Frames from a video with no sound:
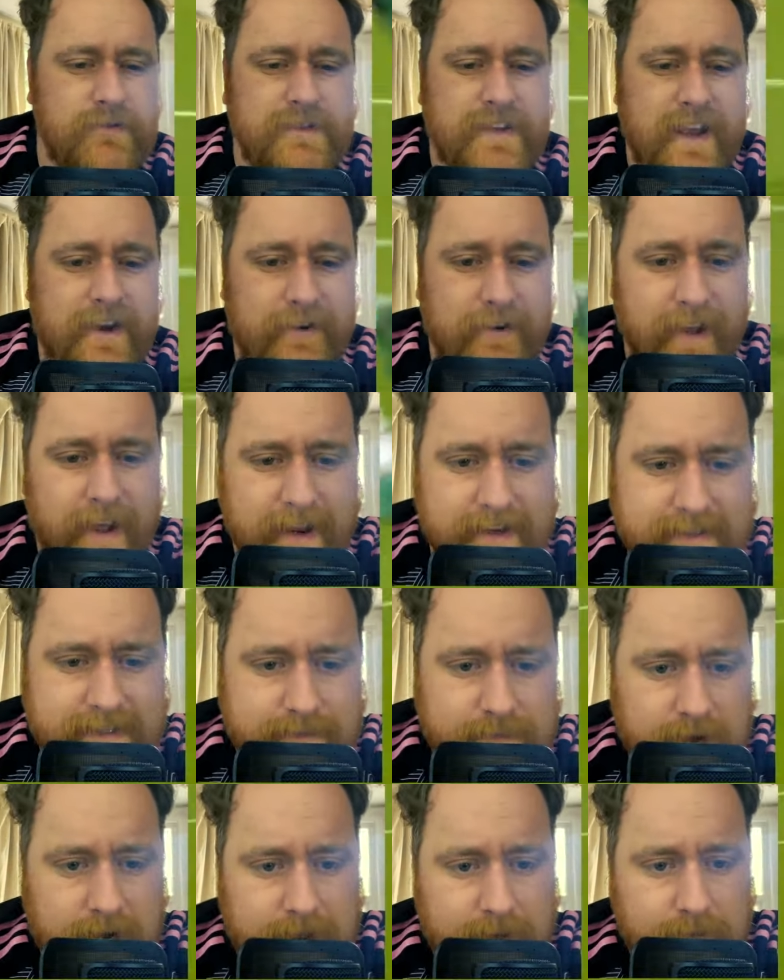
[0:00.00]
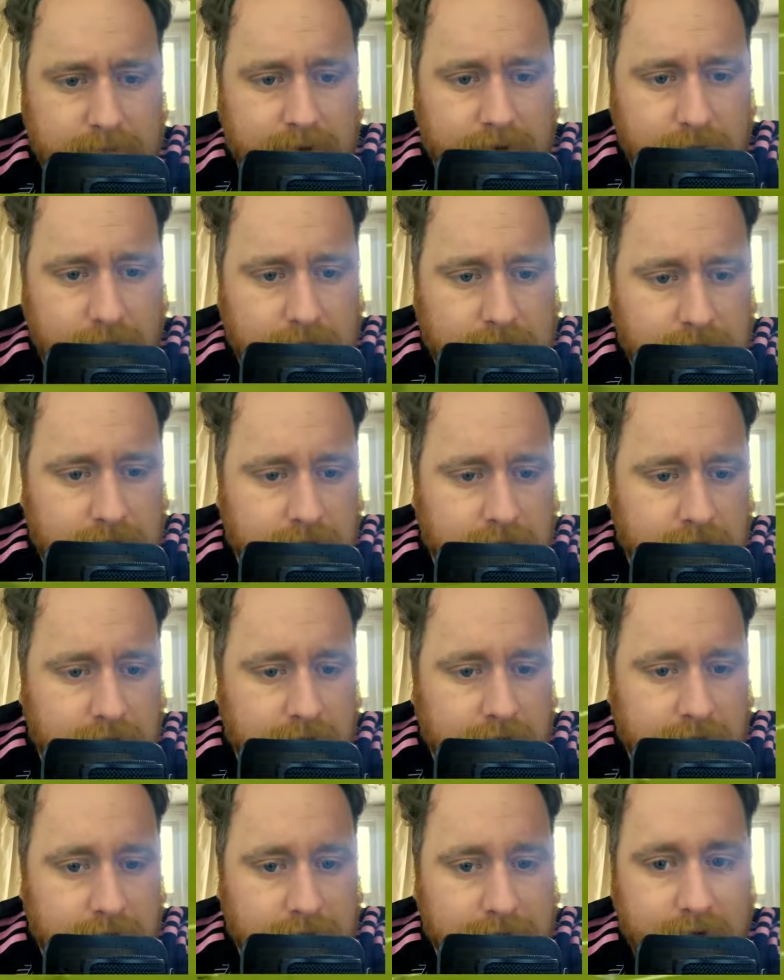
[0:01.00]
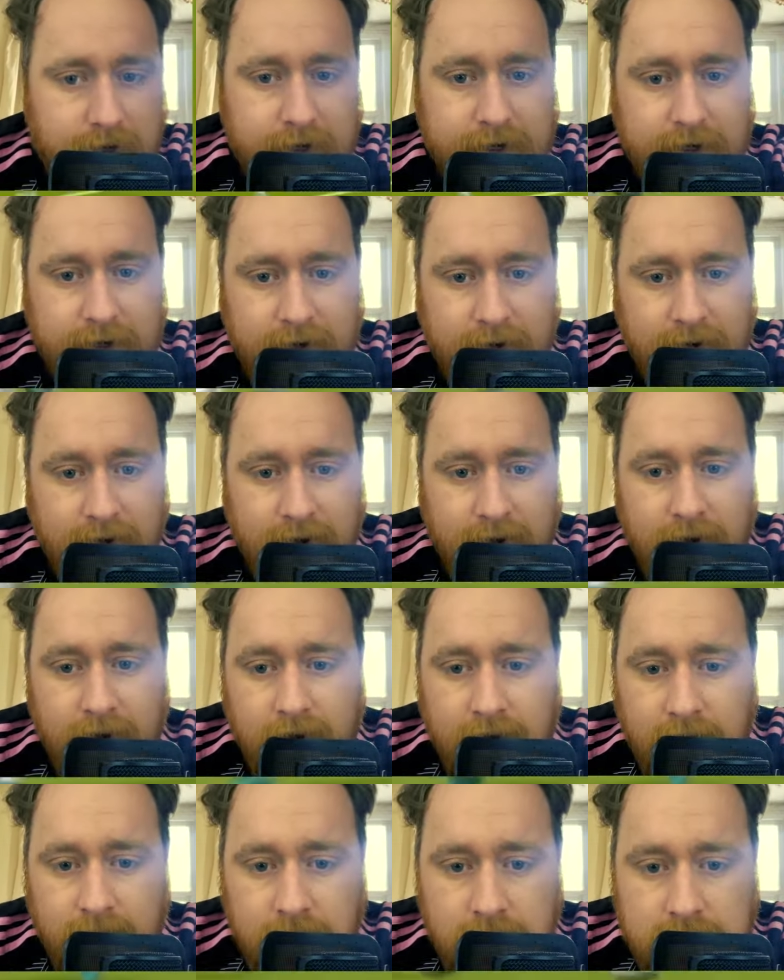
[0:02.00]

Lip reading: getting on AC Milan, by the way? Werner. Is